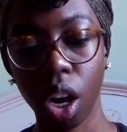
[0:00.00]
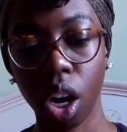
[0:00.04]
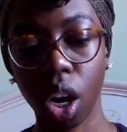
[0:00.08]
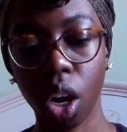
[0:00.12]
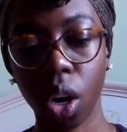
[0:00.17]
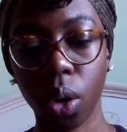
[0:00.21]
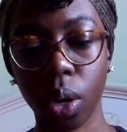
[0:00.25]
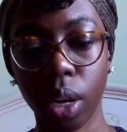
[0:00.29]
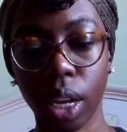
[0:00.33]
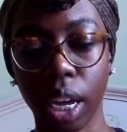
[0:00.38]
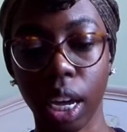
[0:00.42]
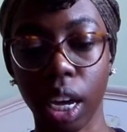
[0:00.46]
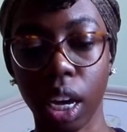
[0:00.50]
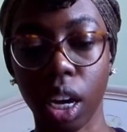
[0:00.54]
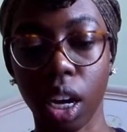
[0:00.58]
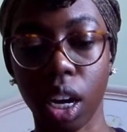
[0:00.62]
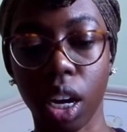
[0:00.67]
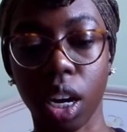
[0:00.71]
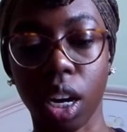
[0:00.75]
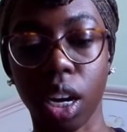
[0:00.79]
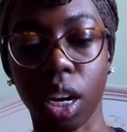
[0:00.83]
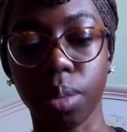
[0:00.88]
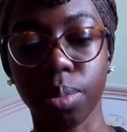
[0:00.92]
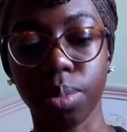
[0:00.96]
Okay,
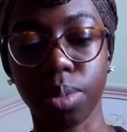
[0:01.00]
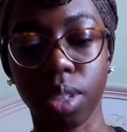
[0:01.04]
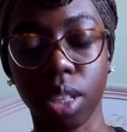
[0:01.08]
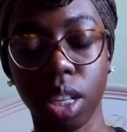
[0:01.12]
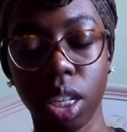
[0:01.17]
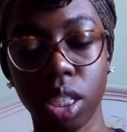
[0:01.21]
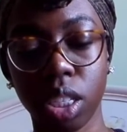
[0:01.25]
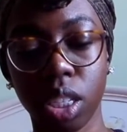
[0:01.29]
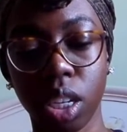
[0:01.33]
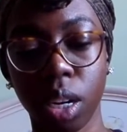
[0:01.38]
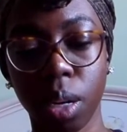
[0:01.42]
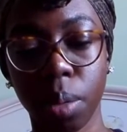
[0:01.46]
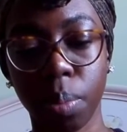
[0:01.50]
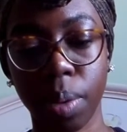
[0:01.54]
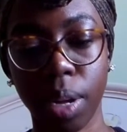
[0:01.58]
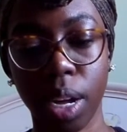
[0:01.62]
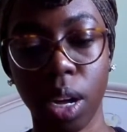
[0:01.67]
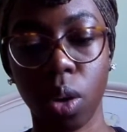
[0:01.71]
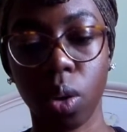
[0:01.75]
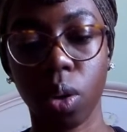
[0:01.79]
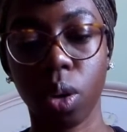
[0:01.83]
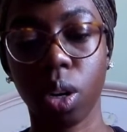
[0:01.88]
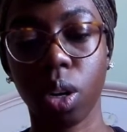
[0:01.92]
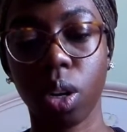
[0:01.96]
so let's talk
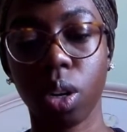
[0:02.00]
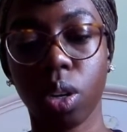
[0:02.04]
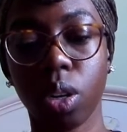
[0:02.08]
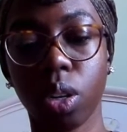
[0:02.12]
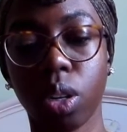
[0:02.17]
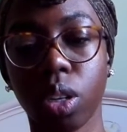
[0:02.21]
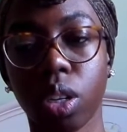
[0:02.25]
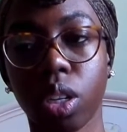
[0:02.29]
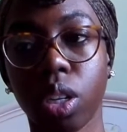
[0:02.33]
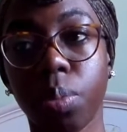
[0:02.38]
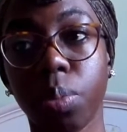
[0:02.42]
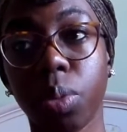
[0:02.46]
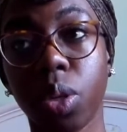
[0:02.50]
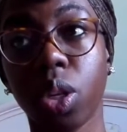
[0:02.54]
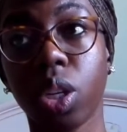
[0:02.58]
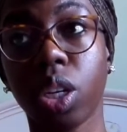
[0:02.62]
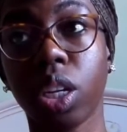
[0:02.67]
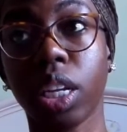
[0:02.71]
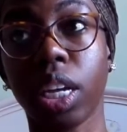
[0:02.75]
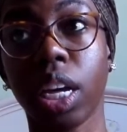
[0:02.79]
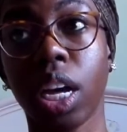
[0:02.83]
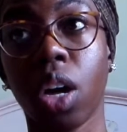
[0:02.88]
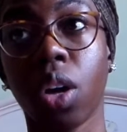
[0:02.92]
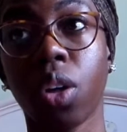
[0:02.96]
about
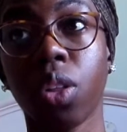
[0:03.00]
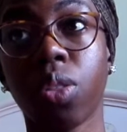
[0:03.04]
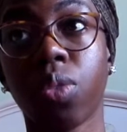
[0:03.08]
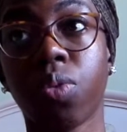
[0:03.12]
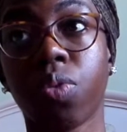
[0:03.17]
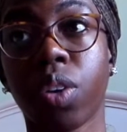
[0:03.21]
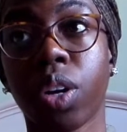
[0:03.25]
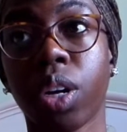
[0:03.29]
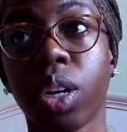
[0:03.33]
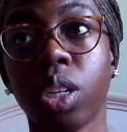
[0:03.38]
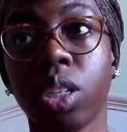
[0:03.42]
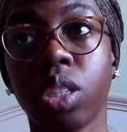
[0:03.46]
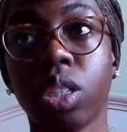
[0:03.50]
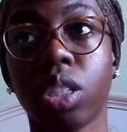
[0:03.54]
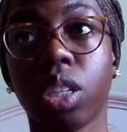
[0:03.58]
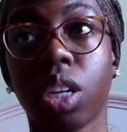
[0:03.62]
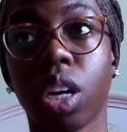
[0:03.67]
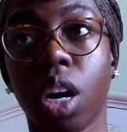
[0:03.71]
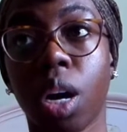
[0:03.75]
community health first.